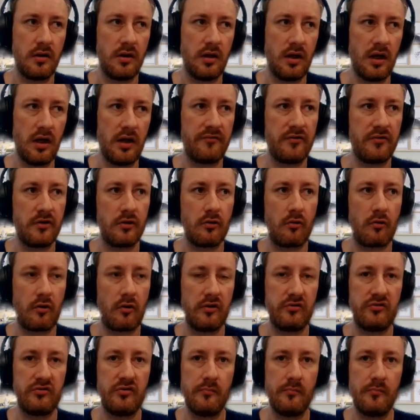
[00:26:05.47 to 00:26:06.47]
If you're not
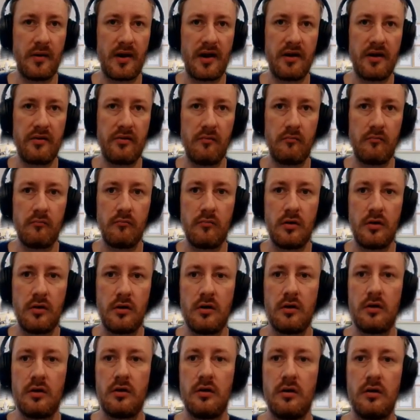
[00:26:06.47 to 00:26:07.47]
going to buy them,
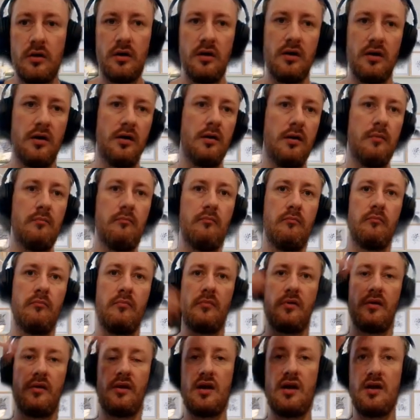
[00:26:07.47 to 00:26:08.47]

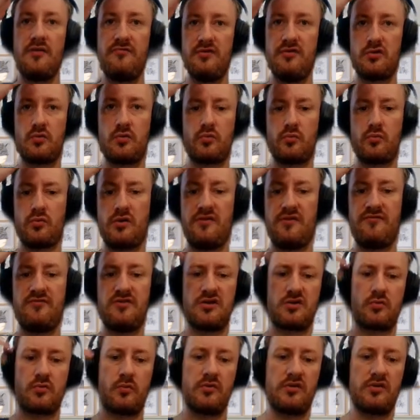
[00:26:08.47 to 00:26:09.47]
if you
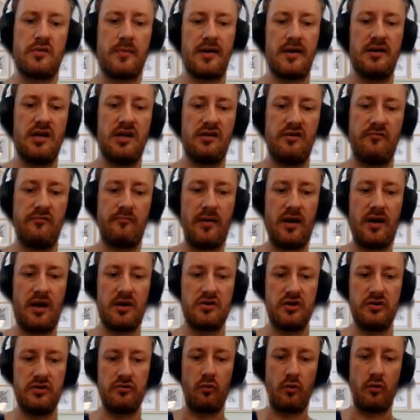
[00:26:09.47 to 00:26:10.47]
just want to buy native
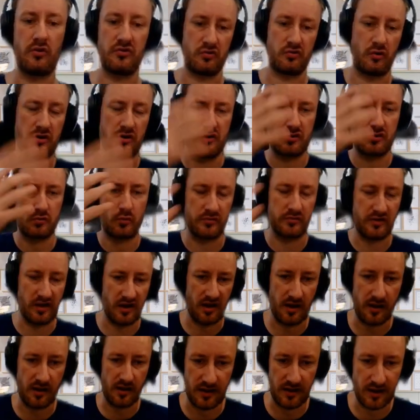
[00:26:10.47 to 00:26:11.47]
Parachain tokens, or you just want to
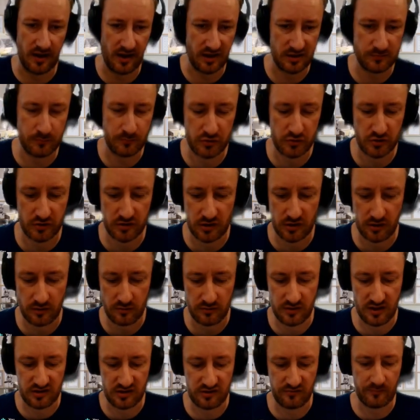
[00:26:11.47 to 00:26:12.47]
get exposure to
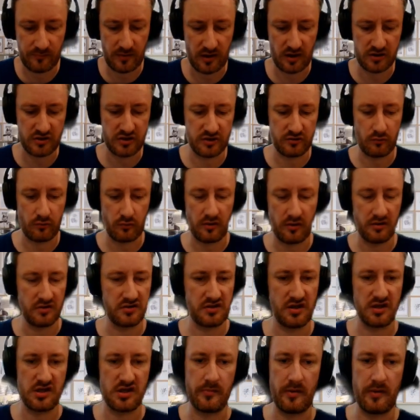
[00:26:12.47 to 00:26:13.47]
native Parachain tokens,
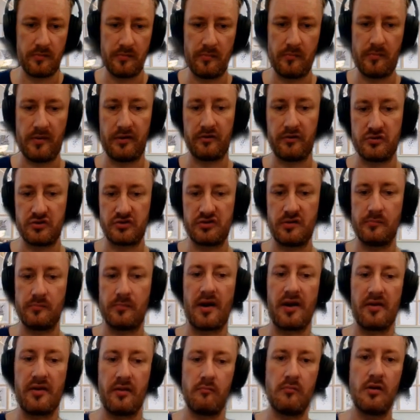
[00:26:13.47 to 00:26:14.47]
then you might be better just to
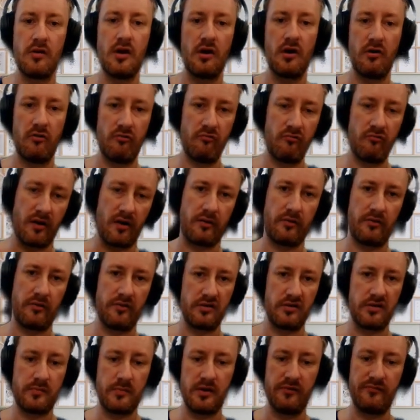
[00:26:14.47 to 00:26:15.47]
buy them rather
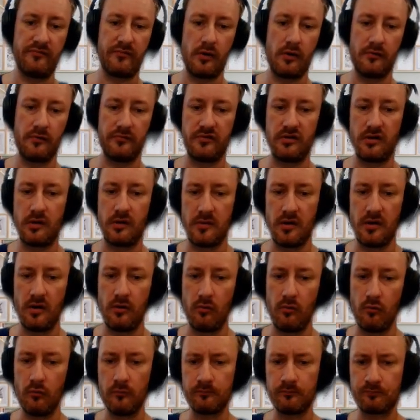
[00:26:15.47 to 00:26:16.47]
than to be involved in the
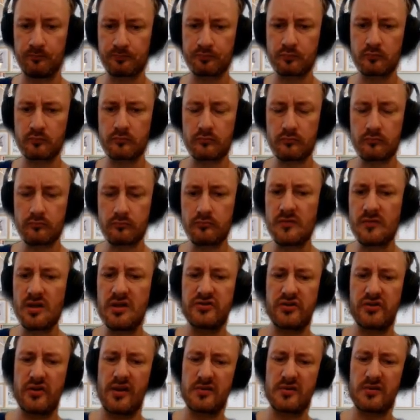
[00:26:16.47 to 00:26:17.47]
PLO.
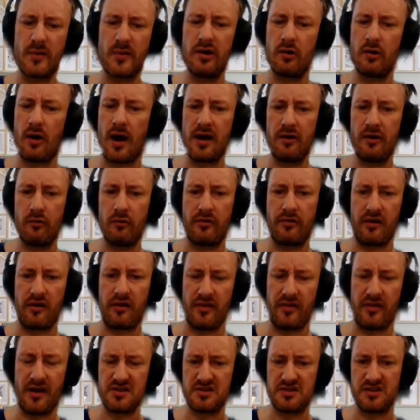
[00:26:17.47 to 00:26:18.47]
So that's why I don't think
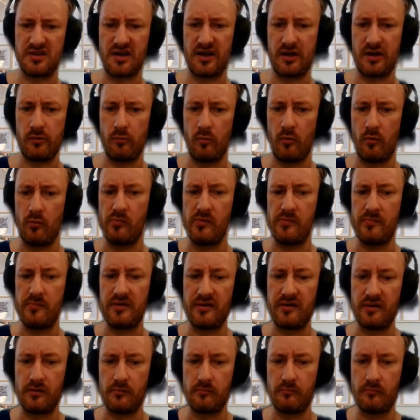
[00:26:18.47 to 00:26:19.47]
that scenario will be
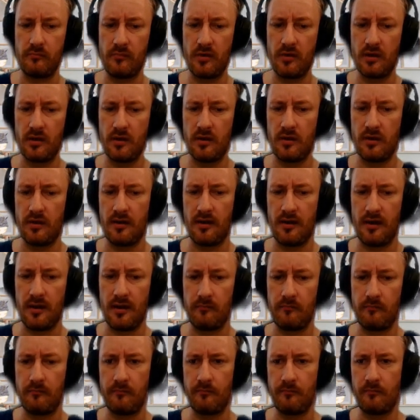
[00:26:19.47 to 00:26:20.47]
beaten.
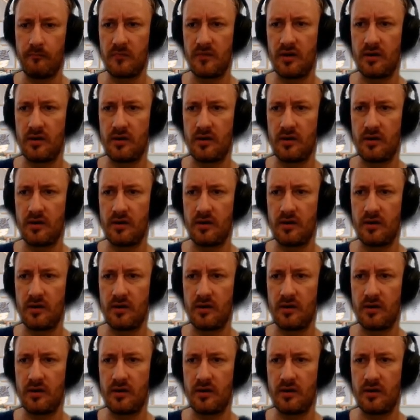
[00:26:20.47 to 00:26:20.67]
In